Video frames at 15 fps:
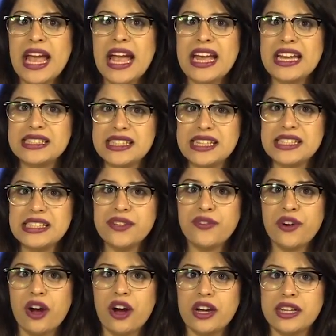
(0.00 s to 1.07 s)
It is easy
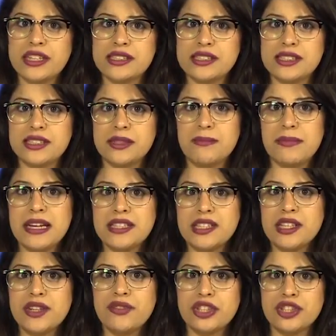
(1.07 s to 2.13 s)
for audiences to
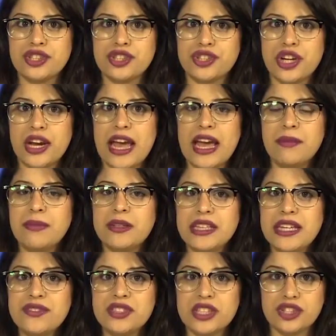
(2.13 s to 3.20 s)
mentally register and
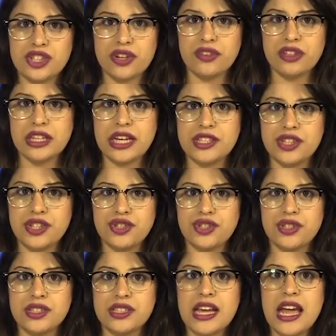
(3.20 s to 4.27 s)
believe such
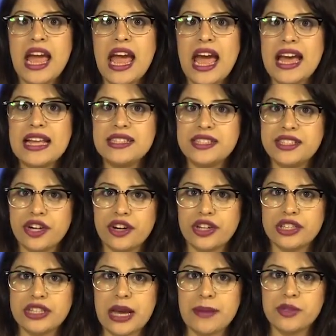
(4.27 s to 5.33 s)
generalizations and
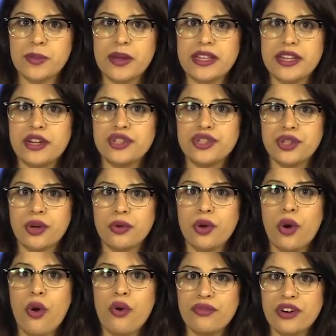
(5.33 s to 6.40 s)
stereotypes when they are shown
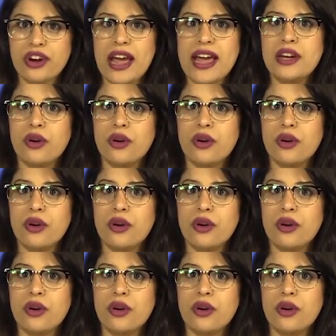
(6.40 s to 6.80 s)
over and